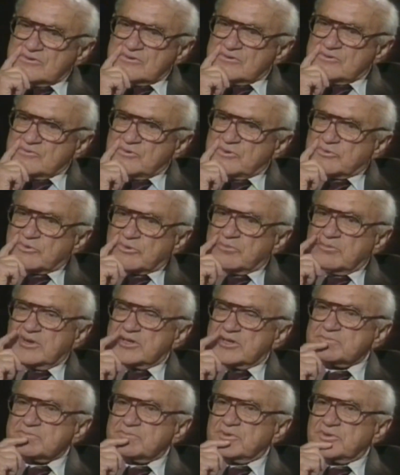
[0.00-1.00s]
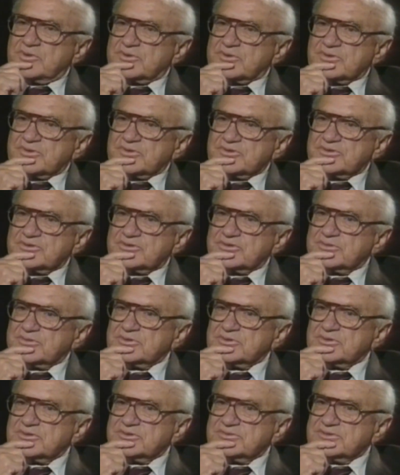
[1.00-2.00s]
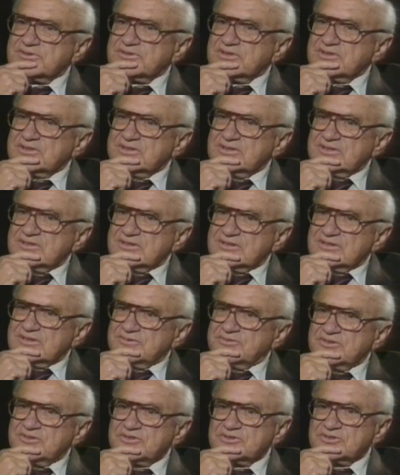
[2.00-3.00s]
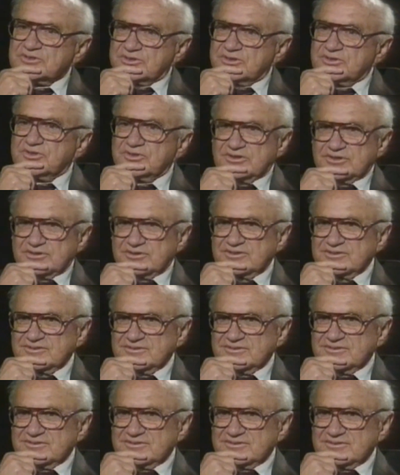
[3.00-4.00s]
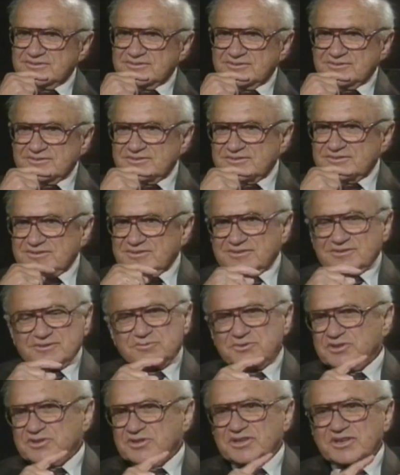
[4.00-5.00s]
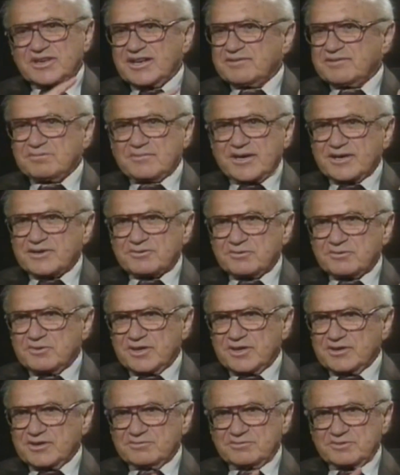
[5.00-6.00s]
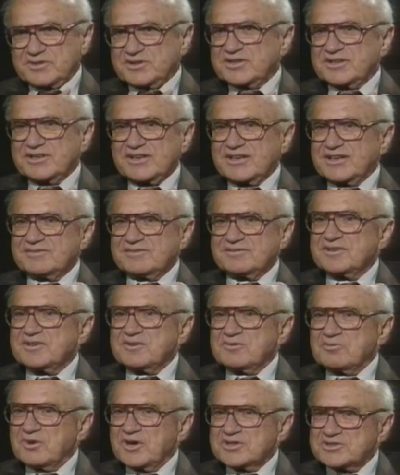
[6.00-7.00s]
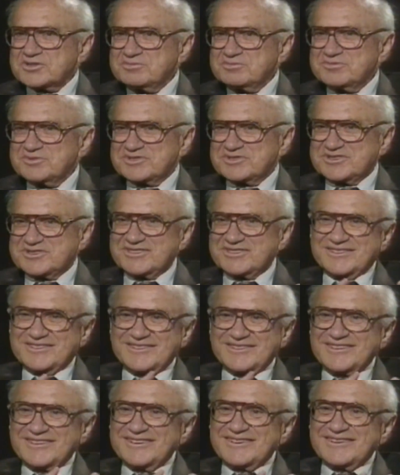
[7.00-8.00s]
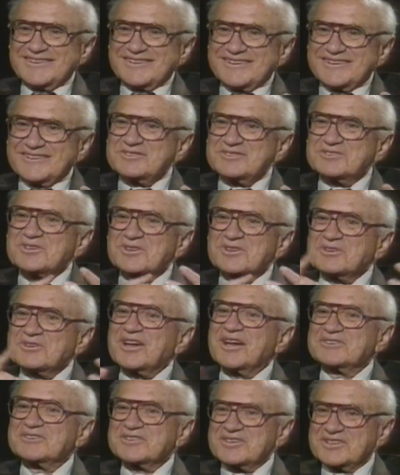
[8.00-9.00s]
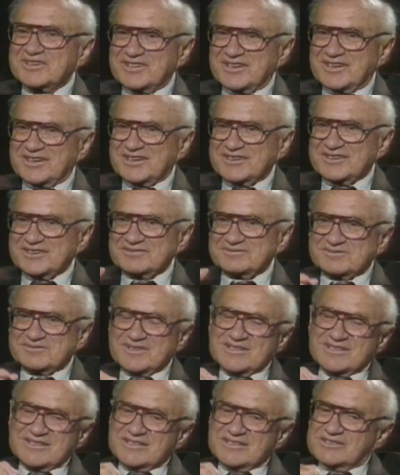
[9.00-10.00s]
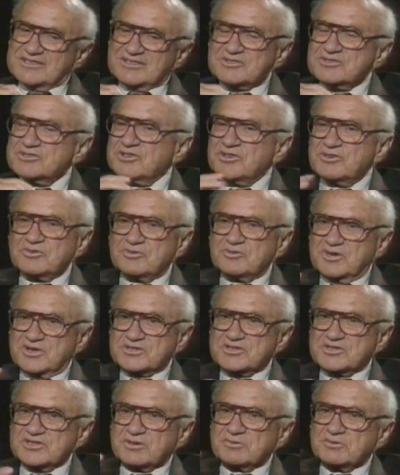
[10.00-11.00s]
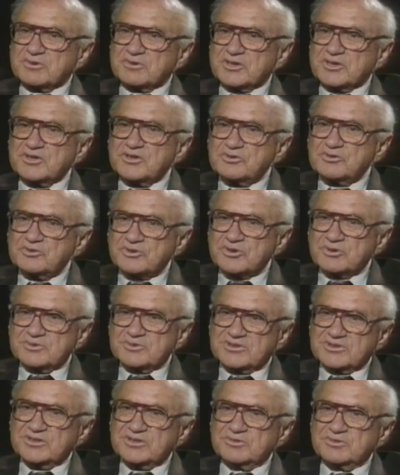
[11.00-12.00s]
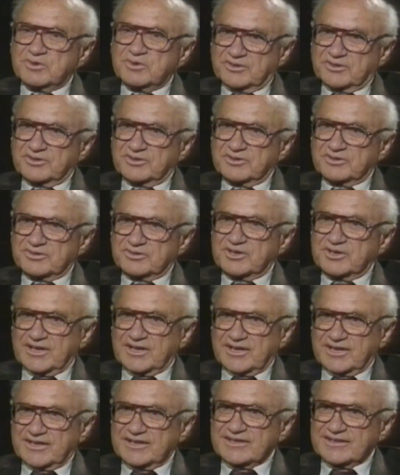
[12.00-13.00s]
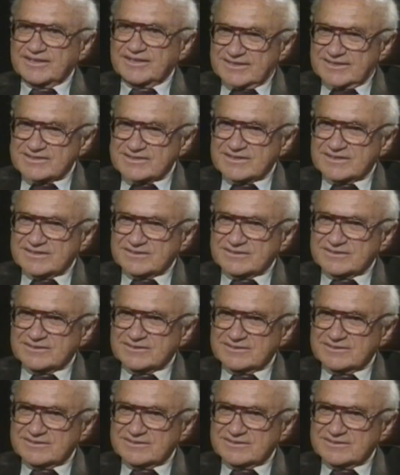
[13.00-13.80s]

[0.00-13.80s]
we were much poorer in terms of physical goods. We didn't have microwave, we didn't have washing machine. You can go down the line. There's no question that we're enormously wealthier today in that sense,